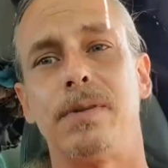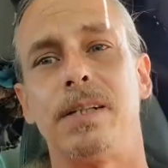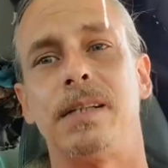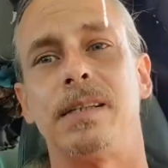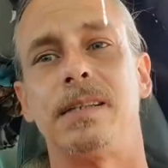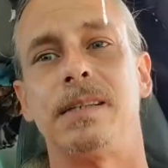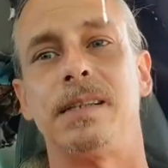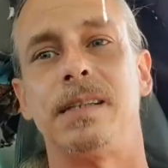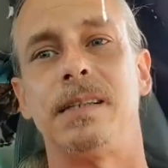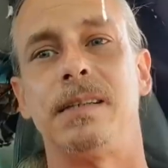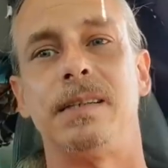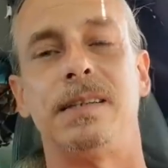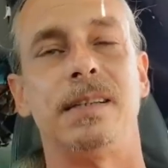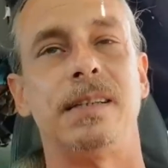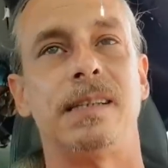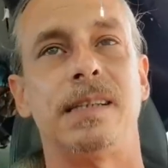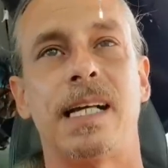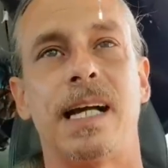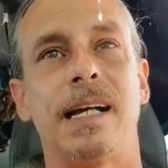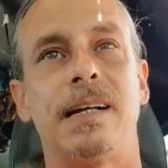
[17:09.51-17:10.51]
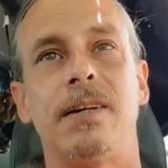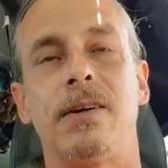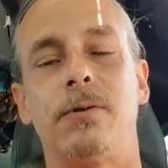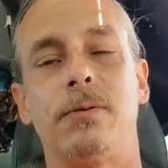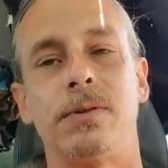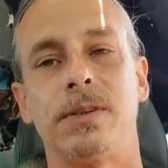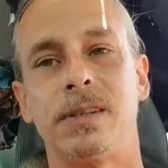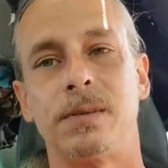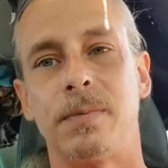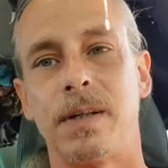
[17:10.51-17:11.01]
because he just had
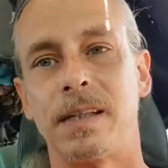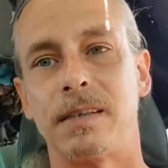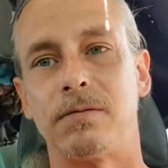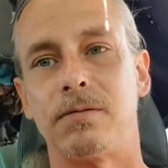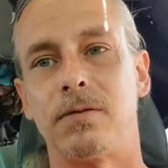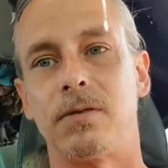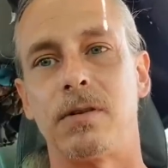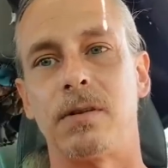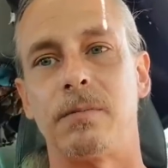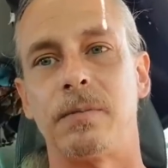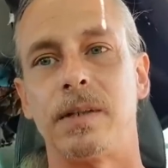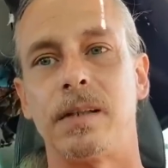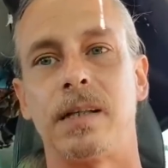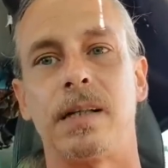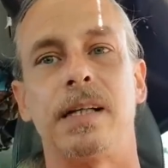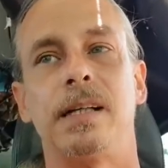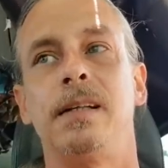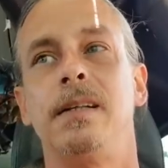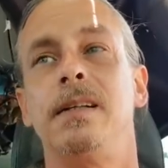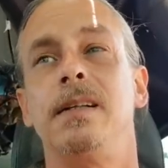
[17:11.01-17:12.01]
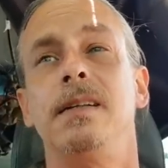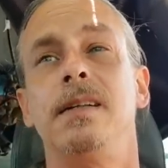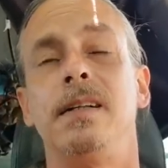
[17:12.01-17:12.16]
no respect for him and like